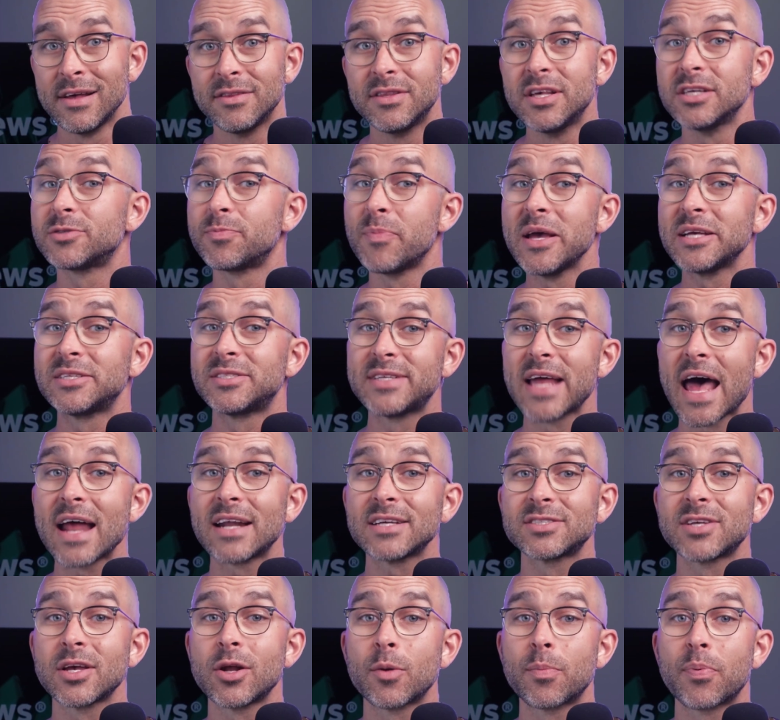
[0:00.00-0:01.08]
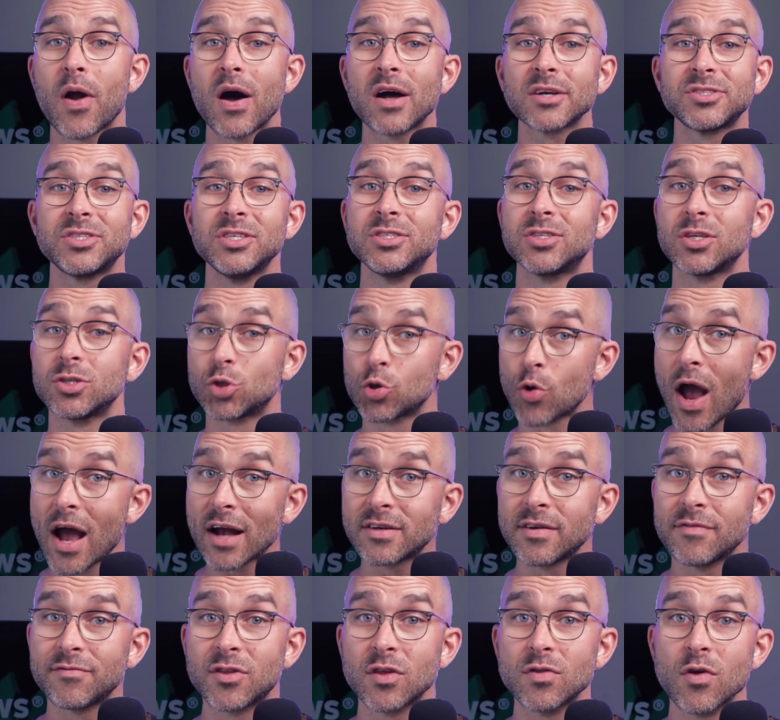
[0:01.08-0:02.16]
This makes data center proxies
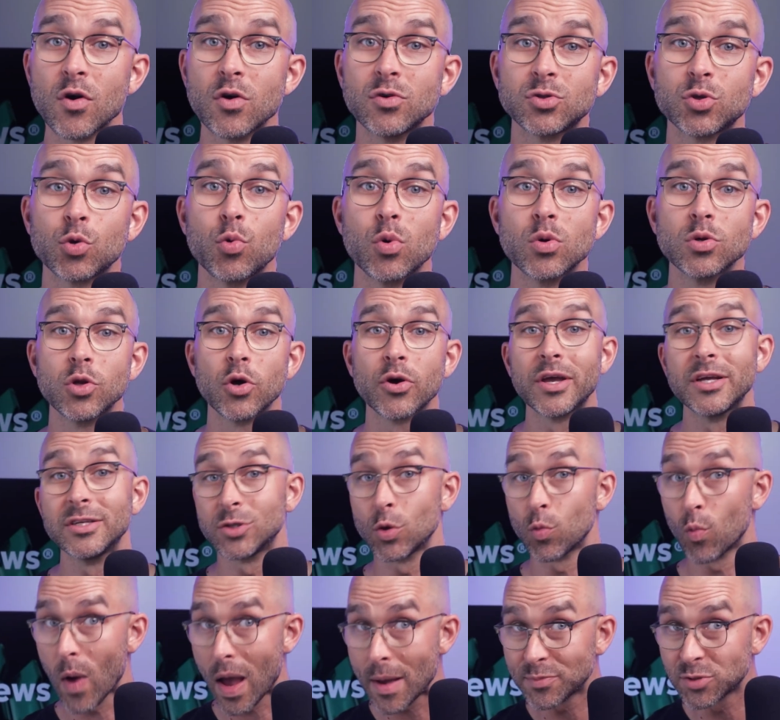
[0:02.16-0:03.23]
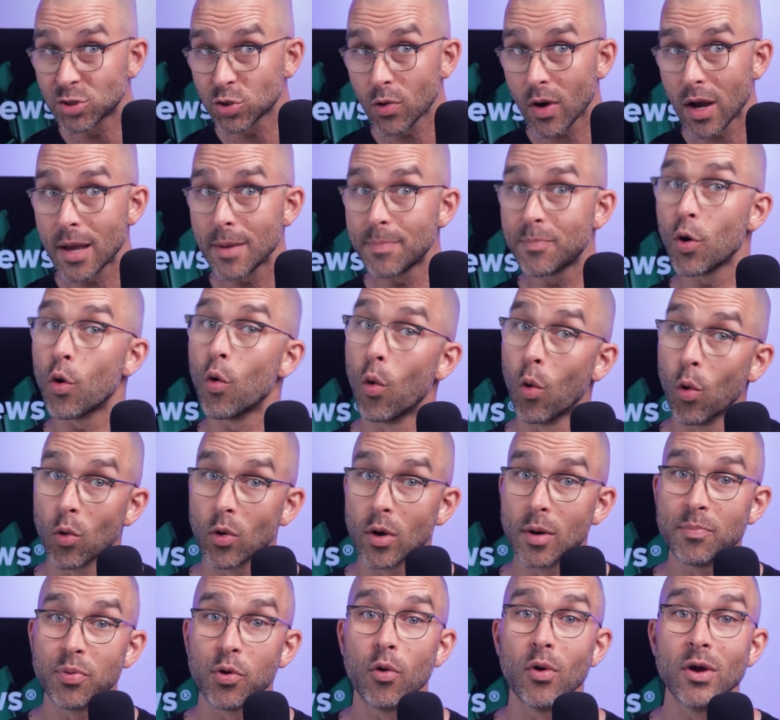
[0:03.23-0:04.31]
attractive to those who are looking to web scrape
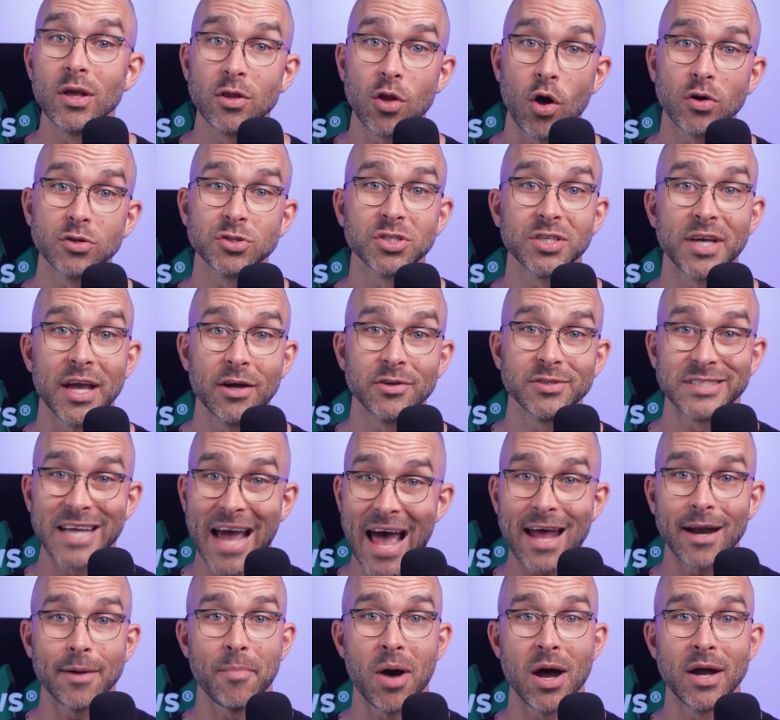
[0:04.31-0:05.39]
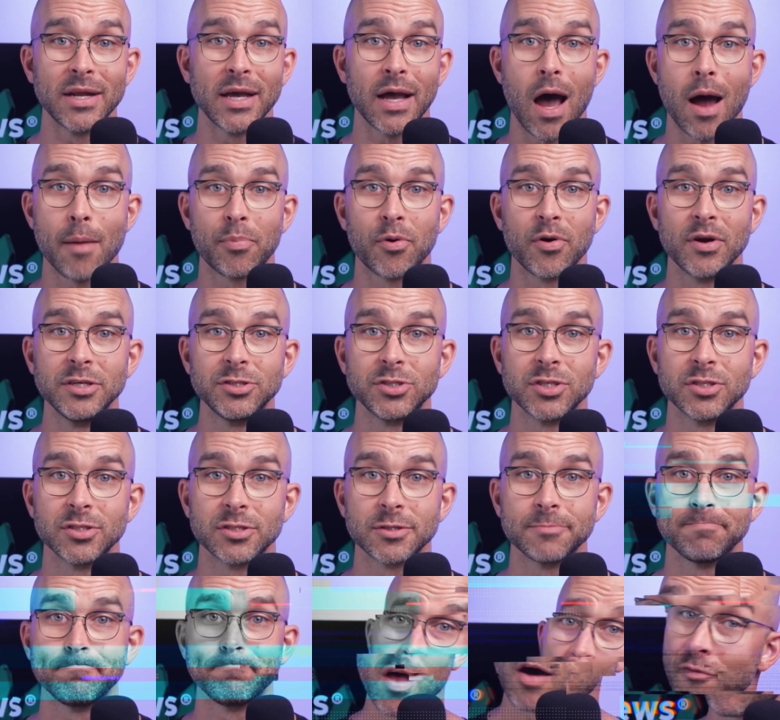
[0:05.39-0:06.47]
or employ large scale data mining
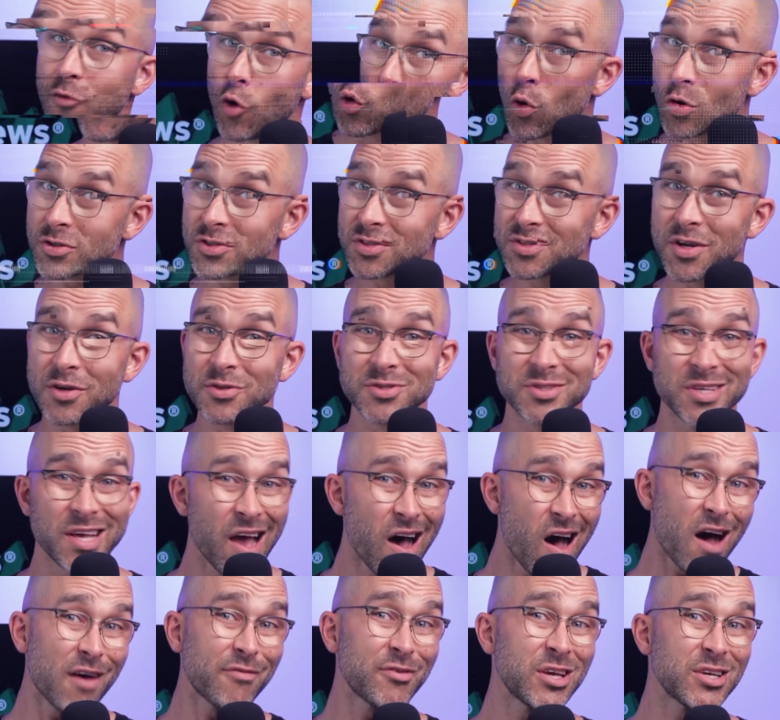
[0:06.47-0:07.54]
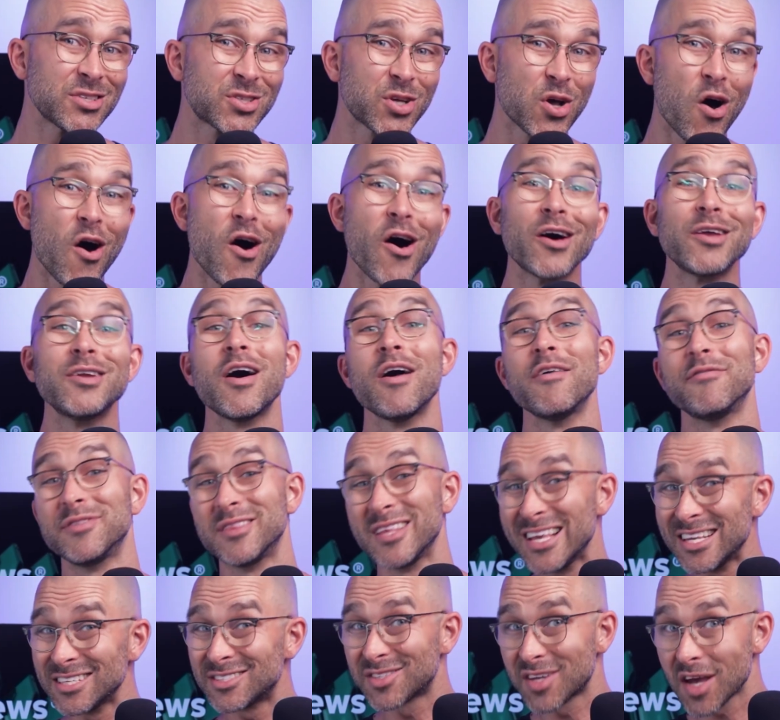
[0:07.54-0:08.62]
operations. Of course, there's the obvious con of
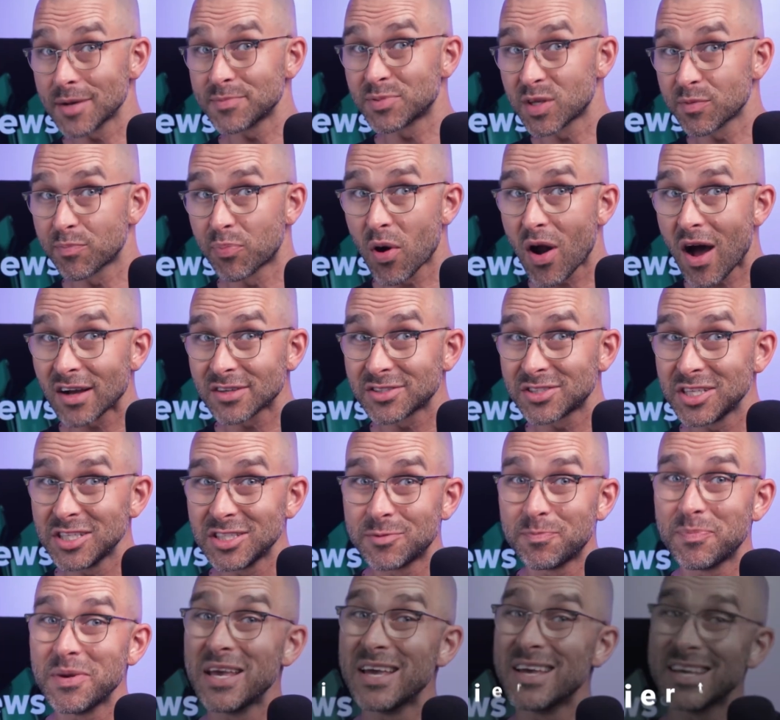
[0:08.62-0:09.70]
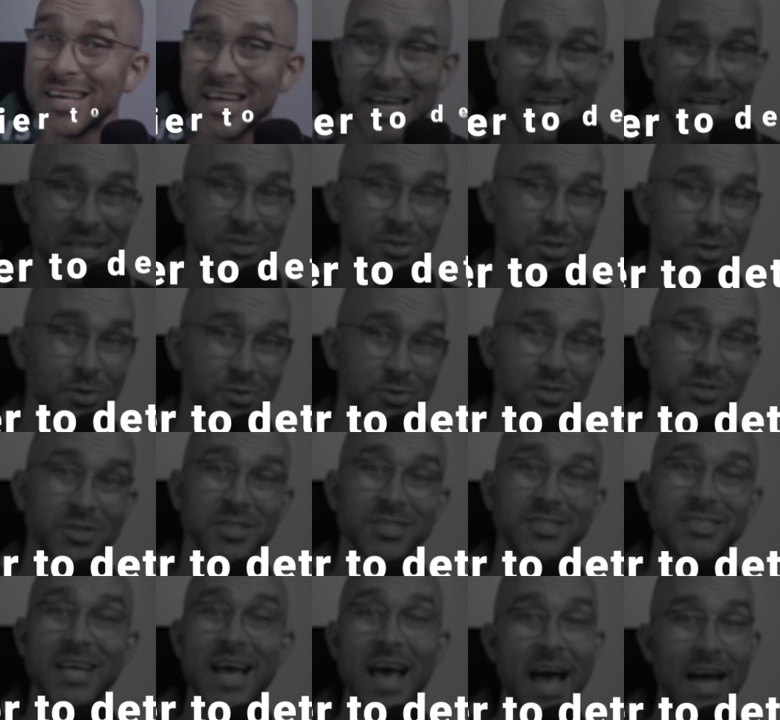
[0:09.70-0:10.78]
these types of proxies being easier to
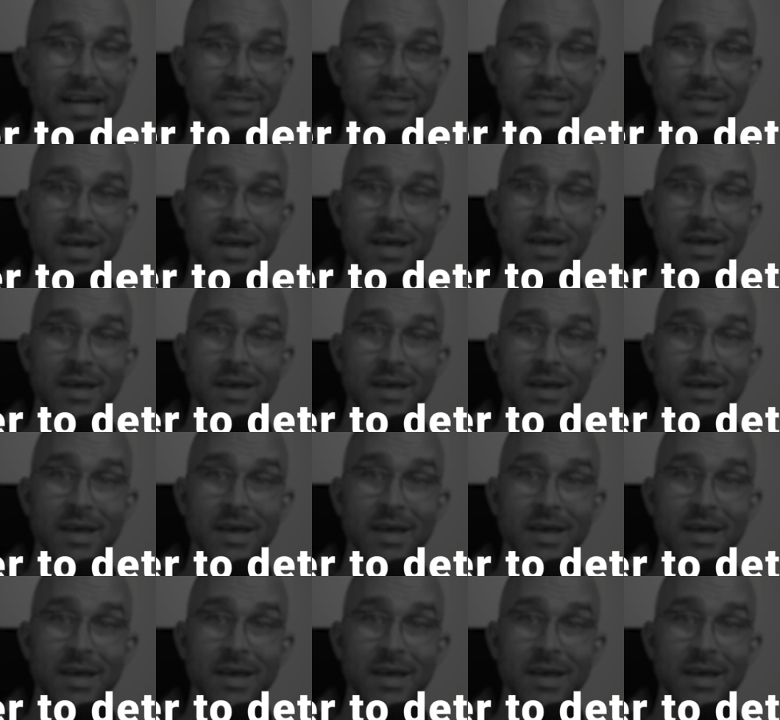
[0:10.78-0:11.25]
detect.